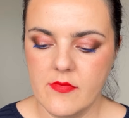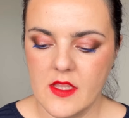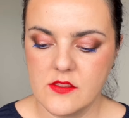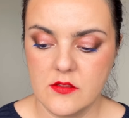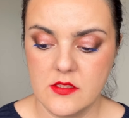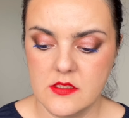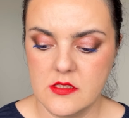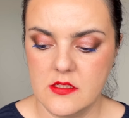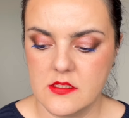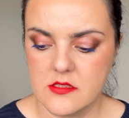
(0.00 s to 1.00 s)
So this
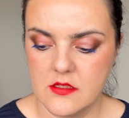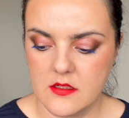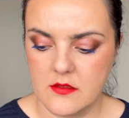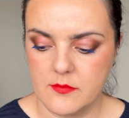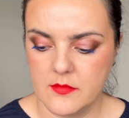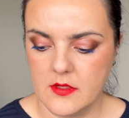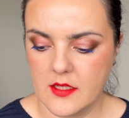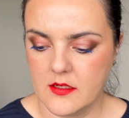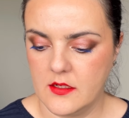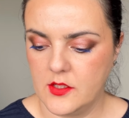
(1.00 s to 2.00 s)
is
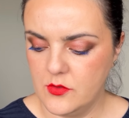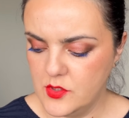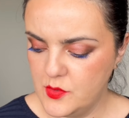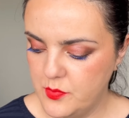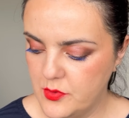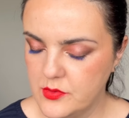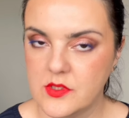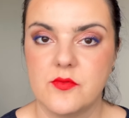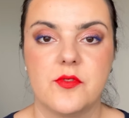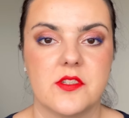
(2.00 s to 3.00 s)
like a huge
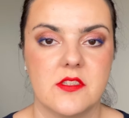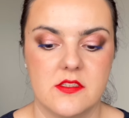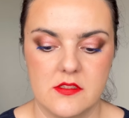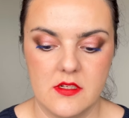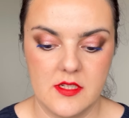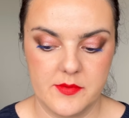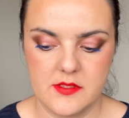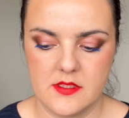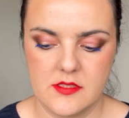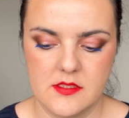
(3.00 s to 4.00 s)
plus for these
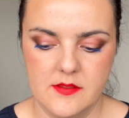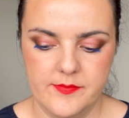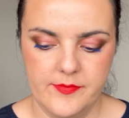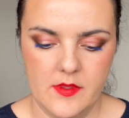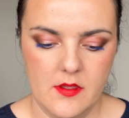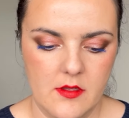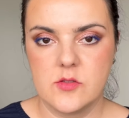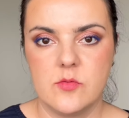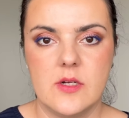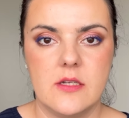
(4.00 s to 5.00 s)
lipsticks.
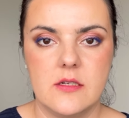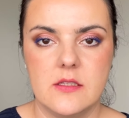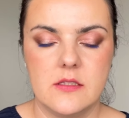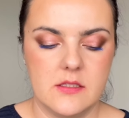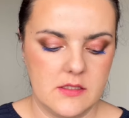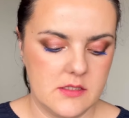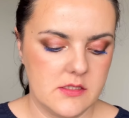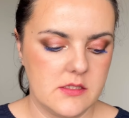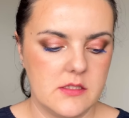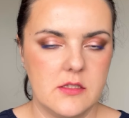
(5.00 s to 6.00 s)
This one, it
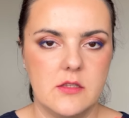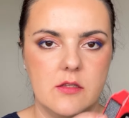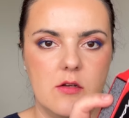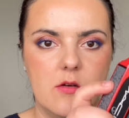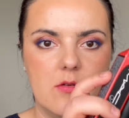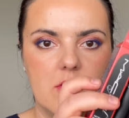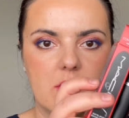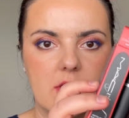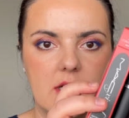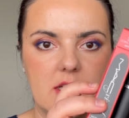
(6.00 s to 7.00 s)
is No
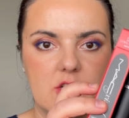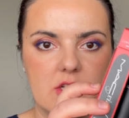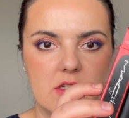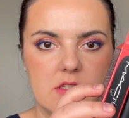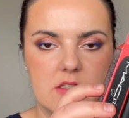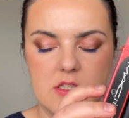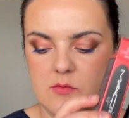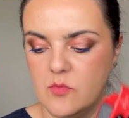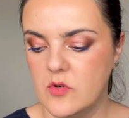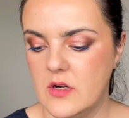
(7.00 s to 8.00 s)
Correlation. This is
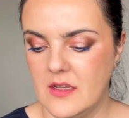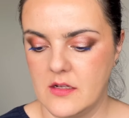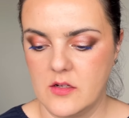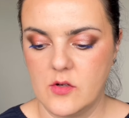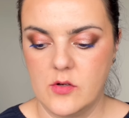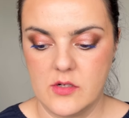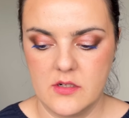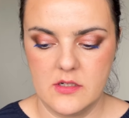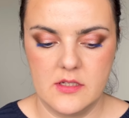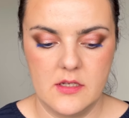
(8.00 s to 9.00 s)
more like a
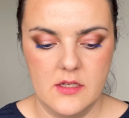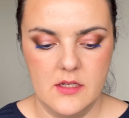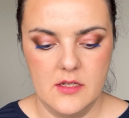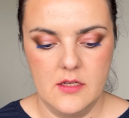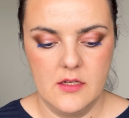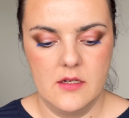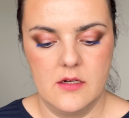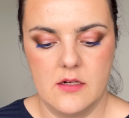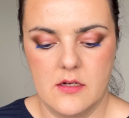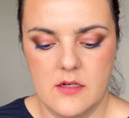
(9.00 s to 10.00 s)
corally
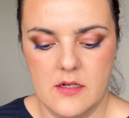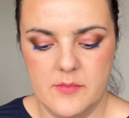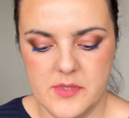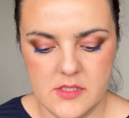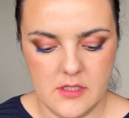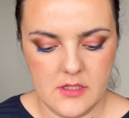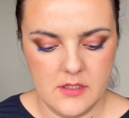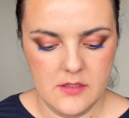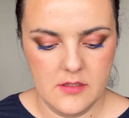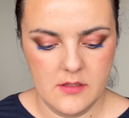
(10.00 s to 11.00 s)
lipstick.
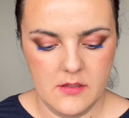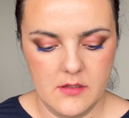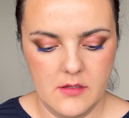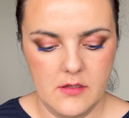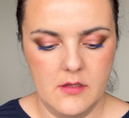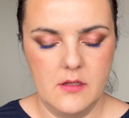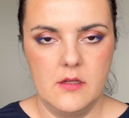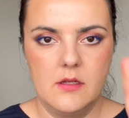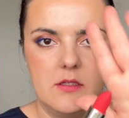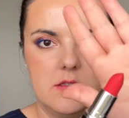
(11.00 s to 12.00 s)

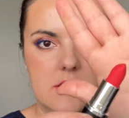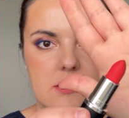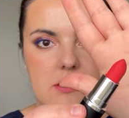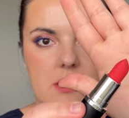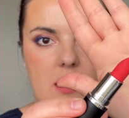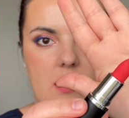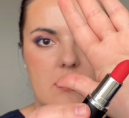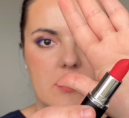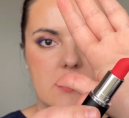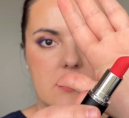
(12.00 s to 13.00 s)
This is
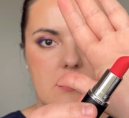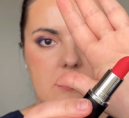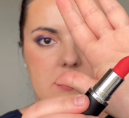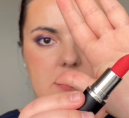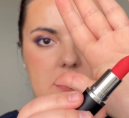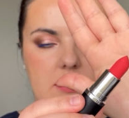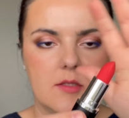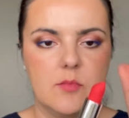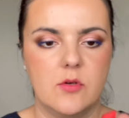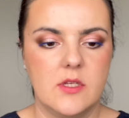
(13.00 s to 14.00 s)
how it looks in the
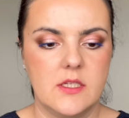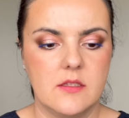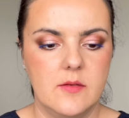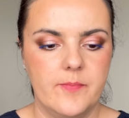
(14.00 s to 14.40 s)
bullet.